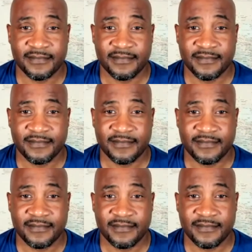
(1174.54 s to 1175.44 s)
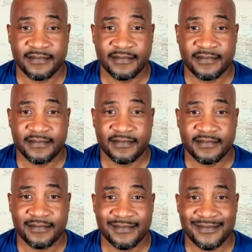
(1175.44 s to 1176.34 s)

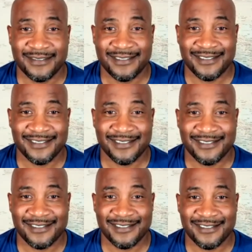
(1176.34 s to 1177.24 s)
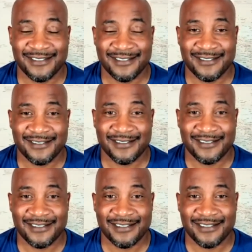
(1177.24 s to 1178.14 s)

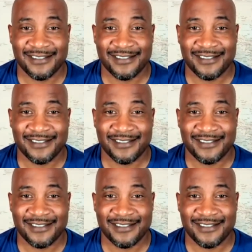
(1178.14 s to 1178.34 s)
This person isn't speaking.